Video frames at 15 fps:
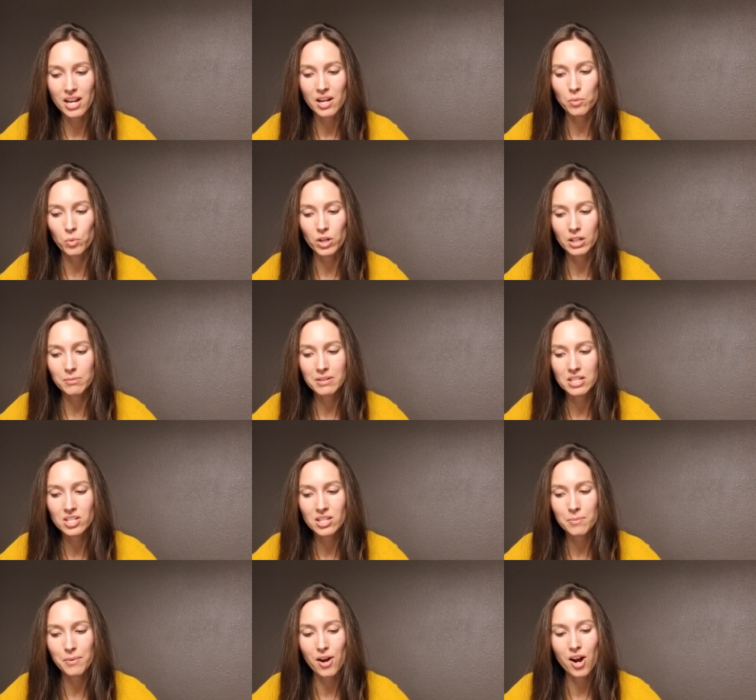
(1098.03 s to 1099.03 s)
and
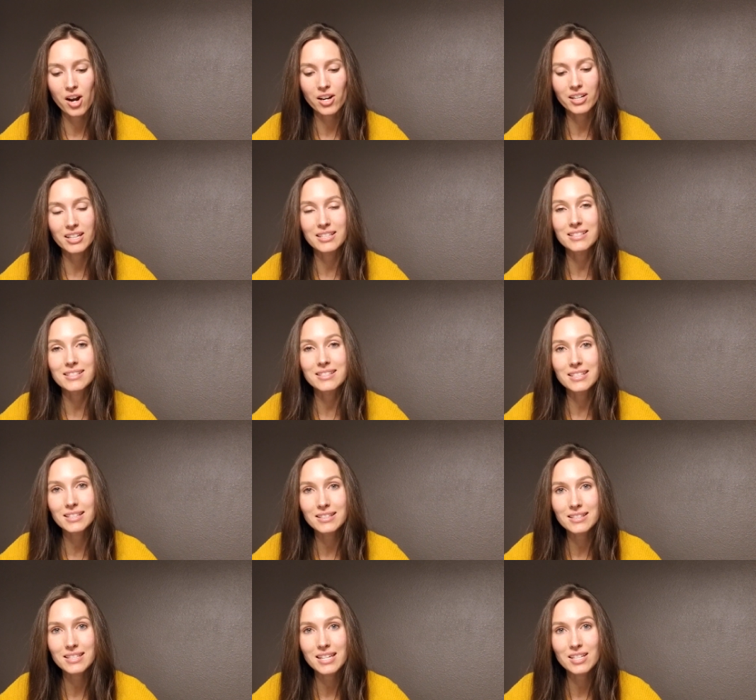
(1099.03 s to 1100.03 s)
workmanship are
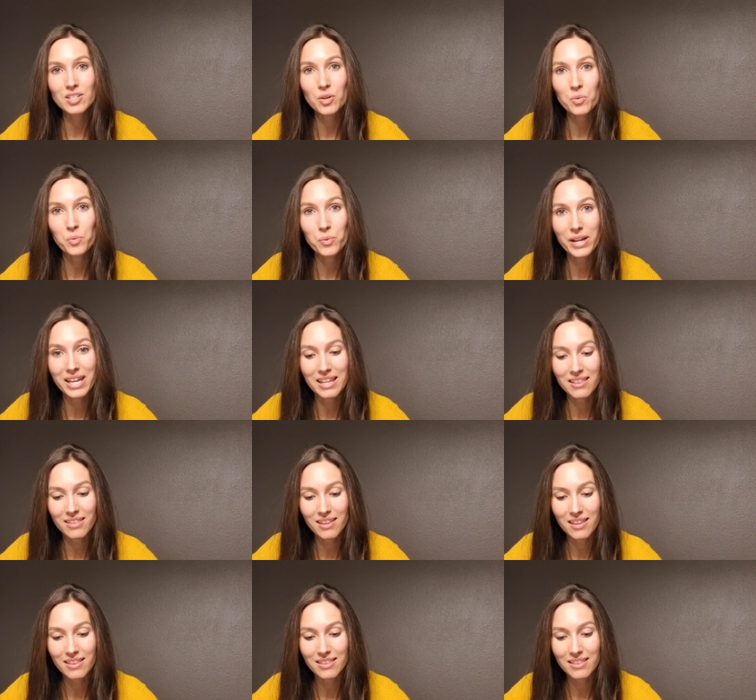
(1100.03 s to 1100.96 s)
consistent with